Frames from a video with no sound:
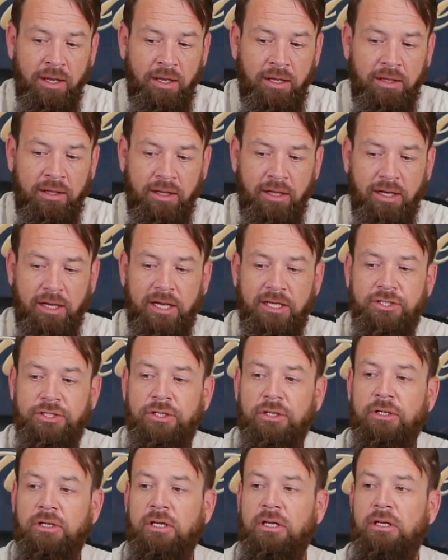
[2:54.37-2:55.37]
Then I
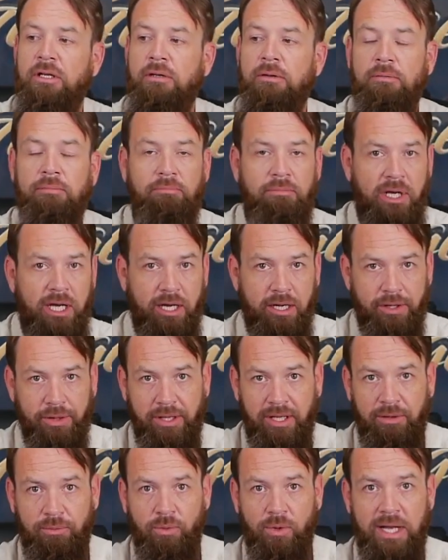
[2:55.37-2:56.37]
took
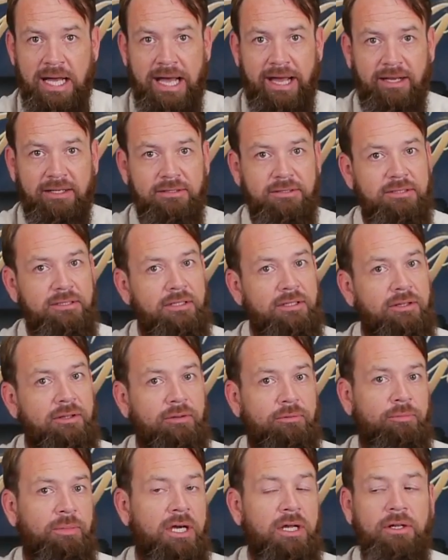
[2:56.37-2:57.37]
modeling wax.
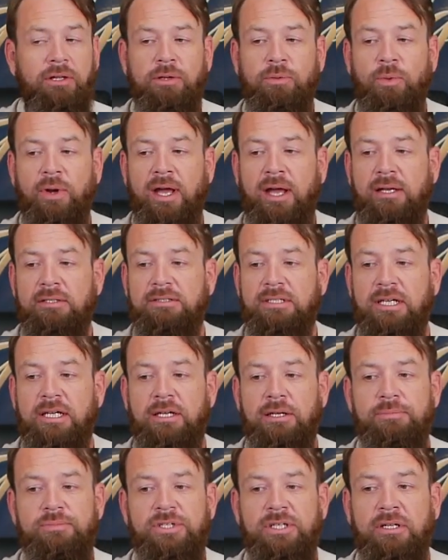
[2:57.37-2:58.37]
Modeling wax, it
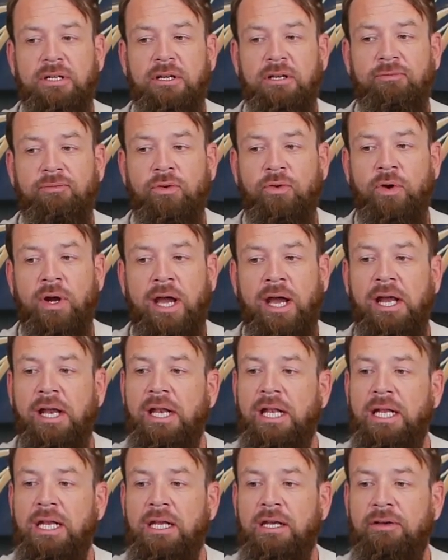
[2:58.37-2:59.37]
comes in a
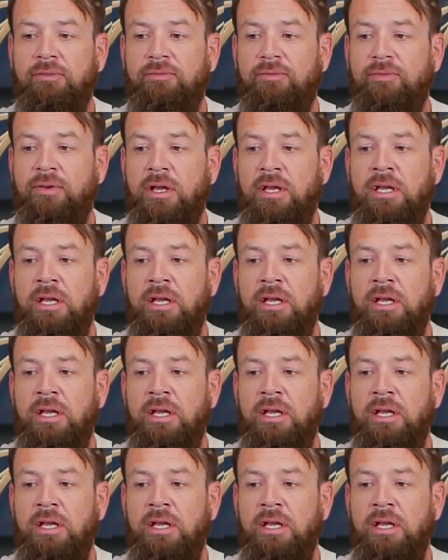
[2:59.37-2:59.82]
variety of